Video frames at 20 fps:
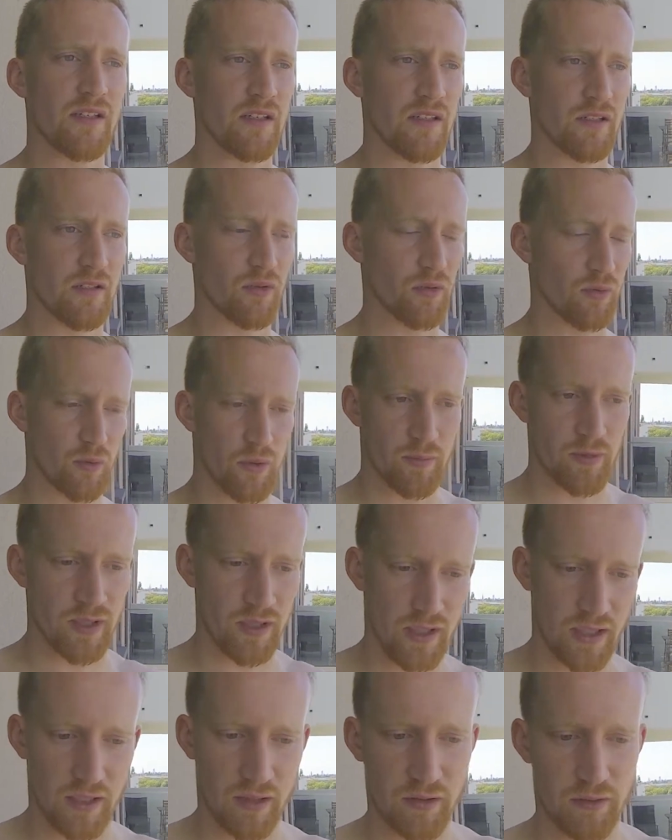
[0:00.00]
an old woman
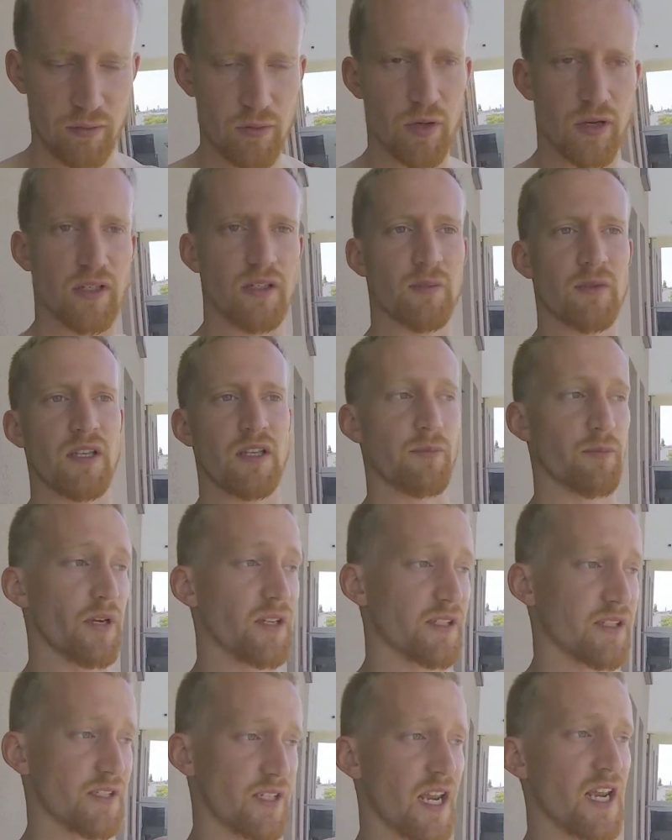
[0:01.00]
threw it to me. The bus
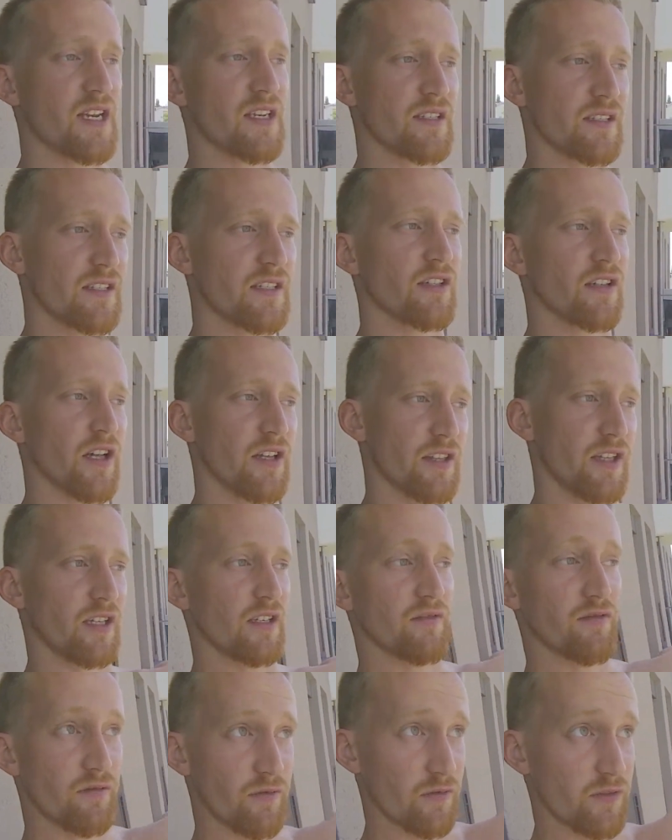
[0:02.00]
stayed still, I think,
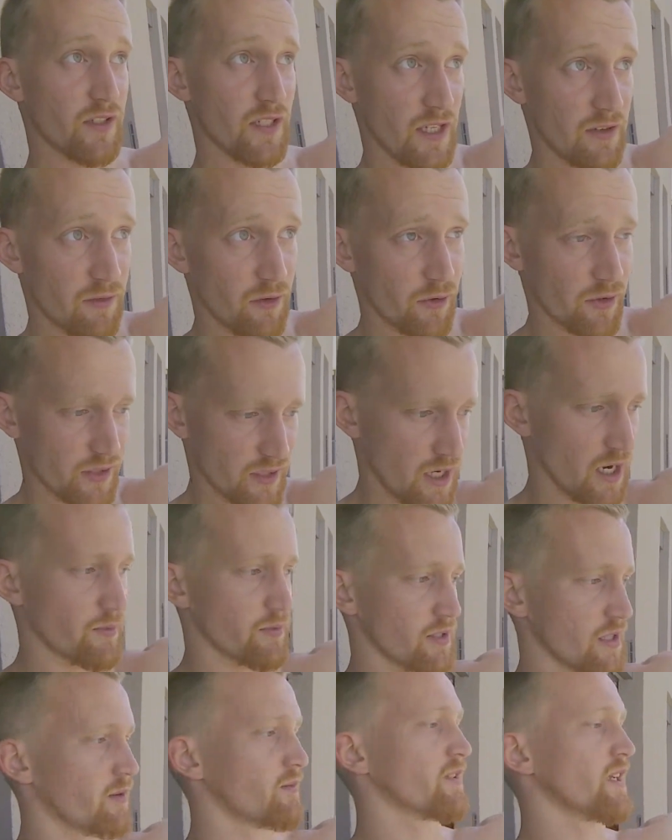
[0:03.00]
to give her the time to
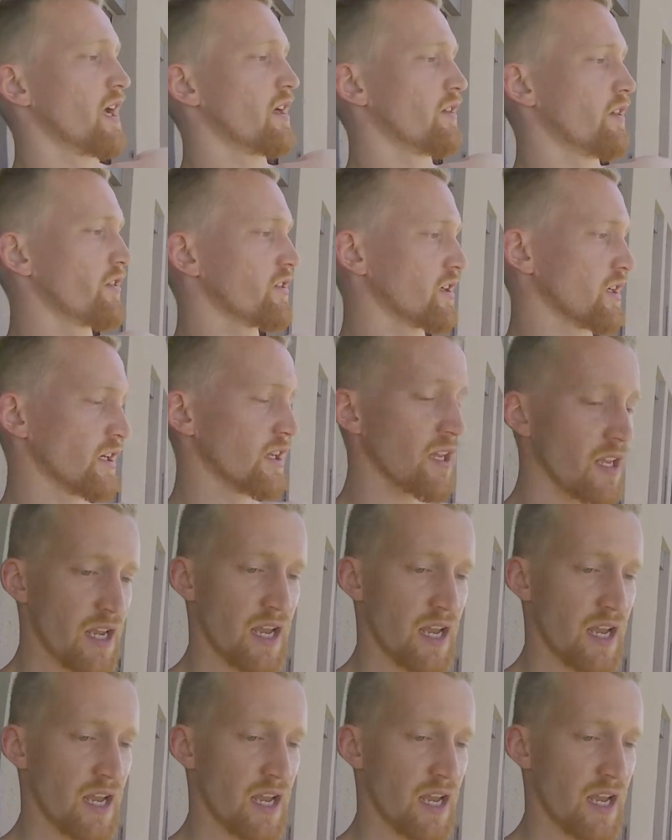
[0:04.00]
come down the thing.